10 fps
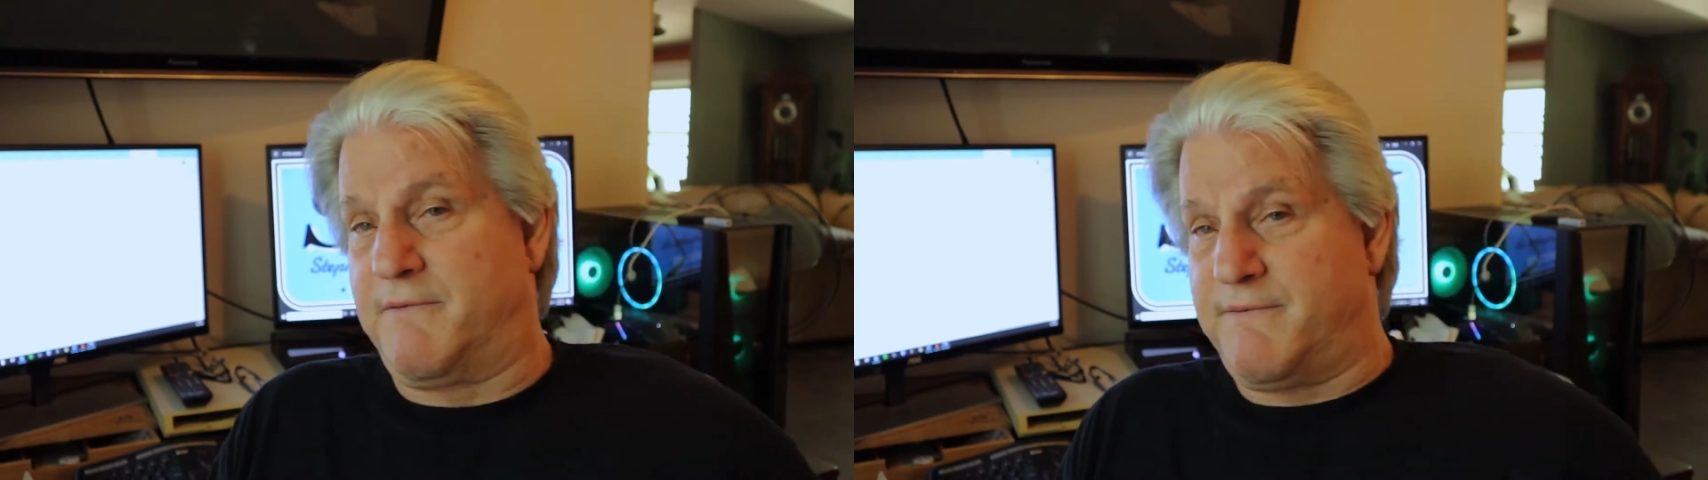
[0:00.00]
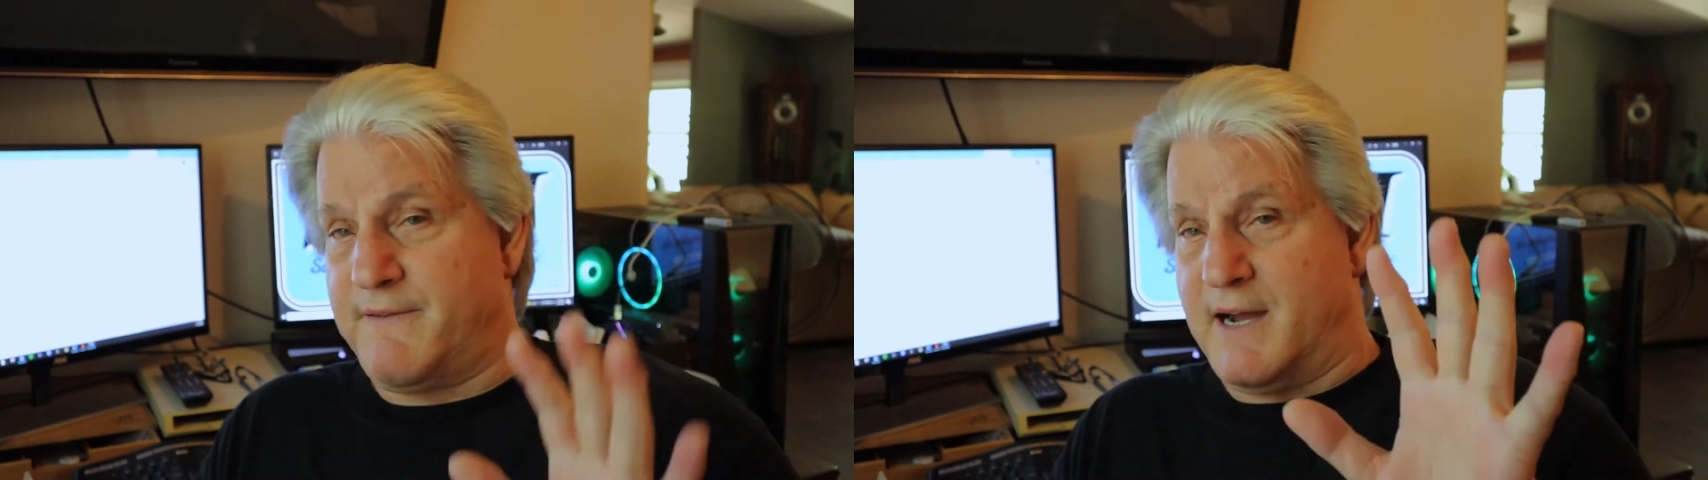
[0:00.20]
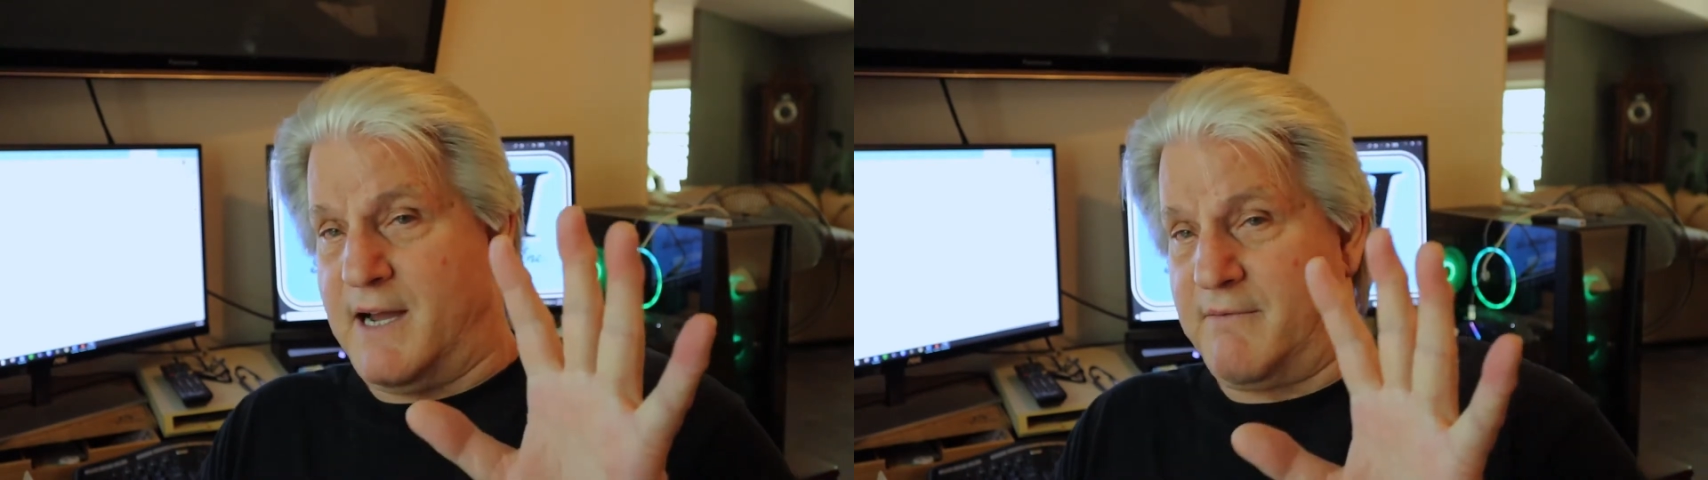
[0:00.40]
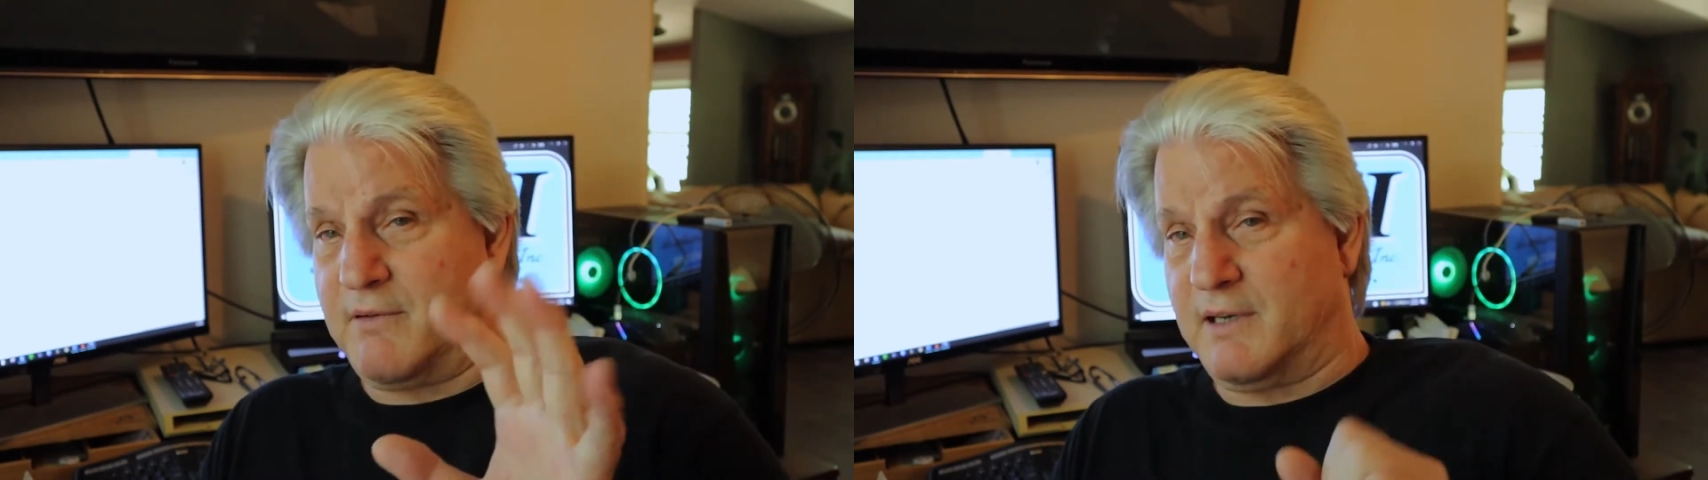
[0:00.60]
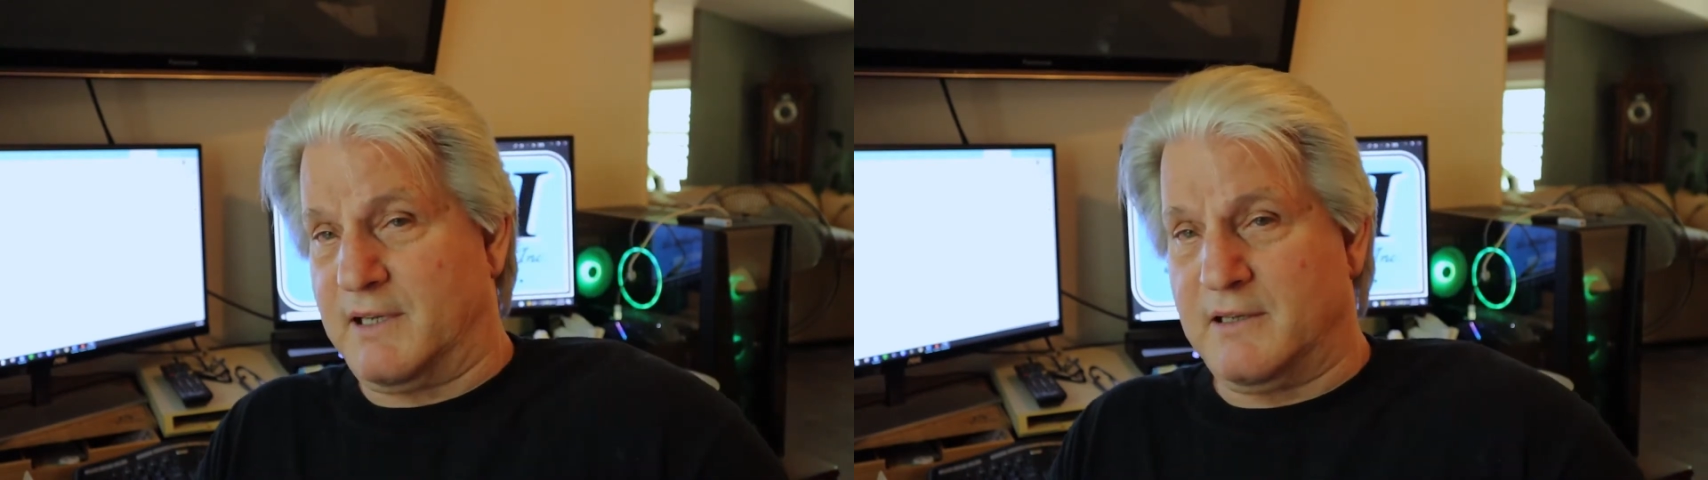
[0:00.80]
5
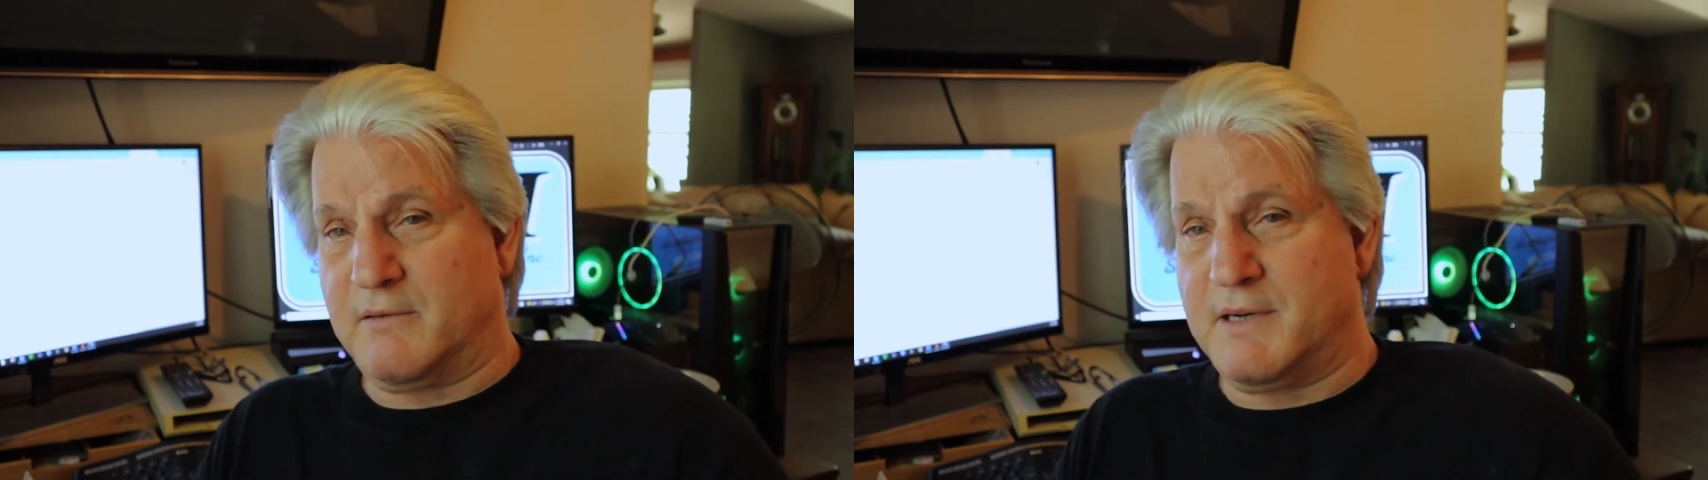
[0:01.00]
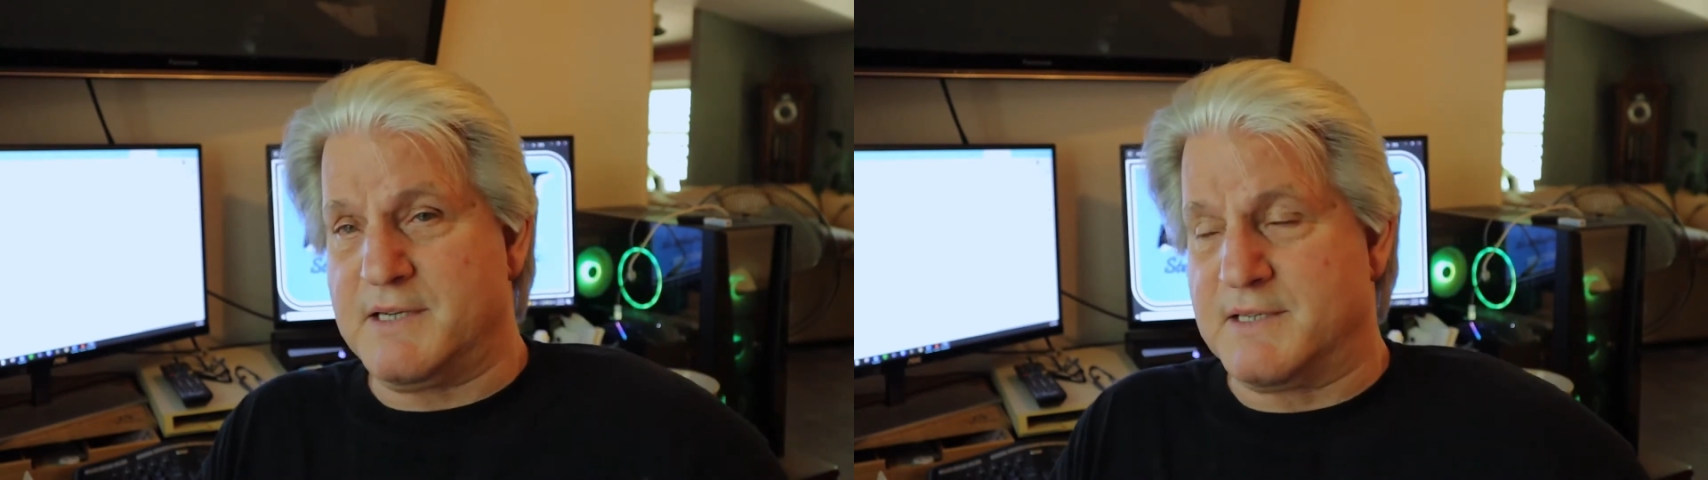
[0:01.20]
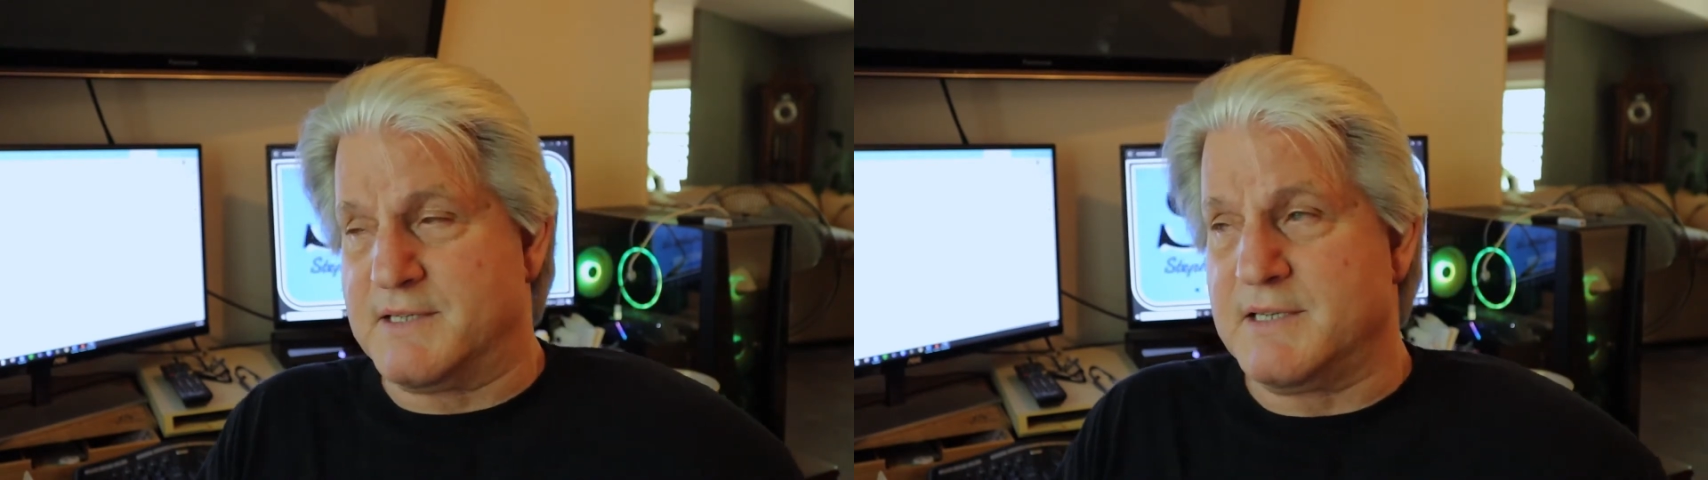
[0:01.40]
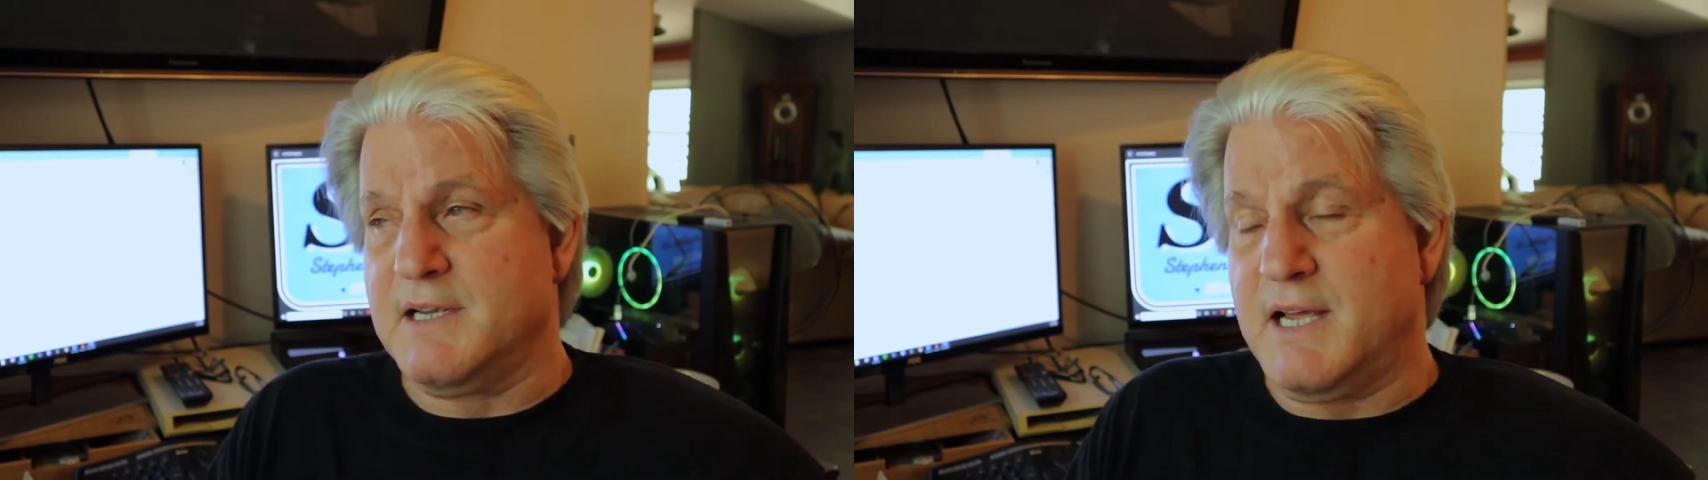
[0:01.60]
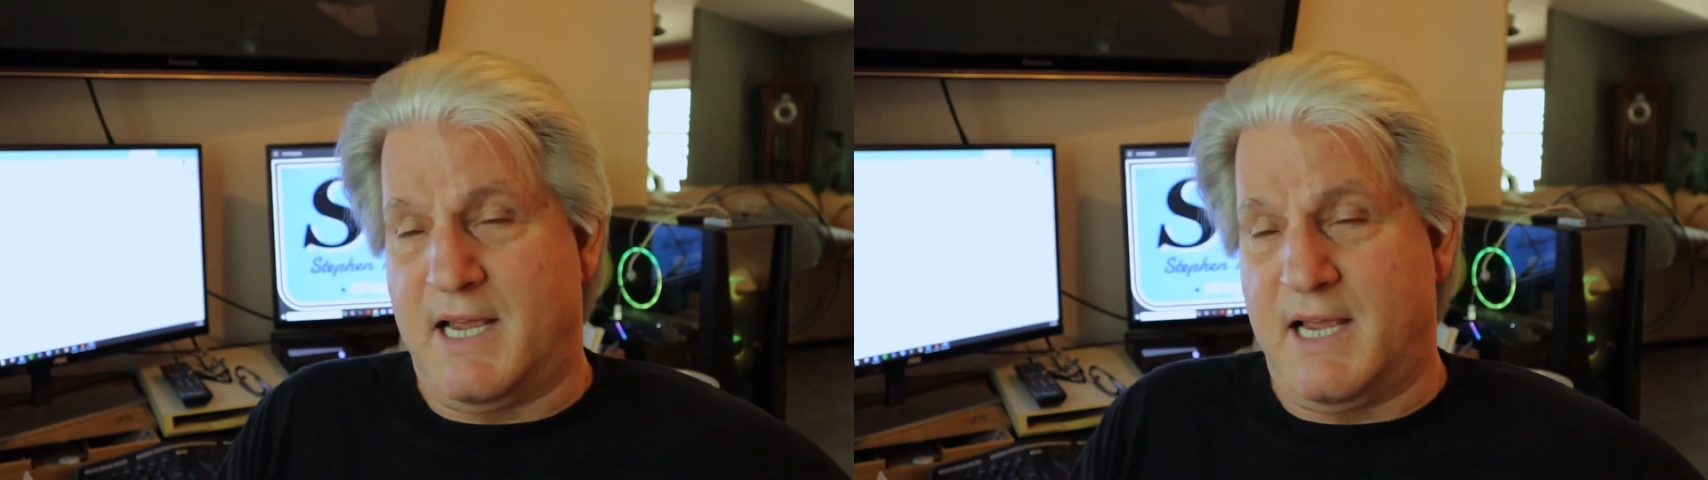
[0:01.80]
really good reasons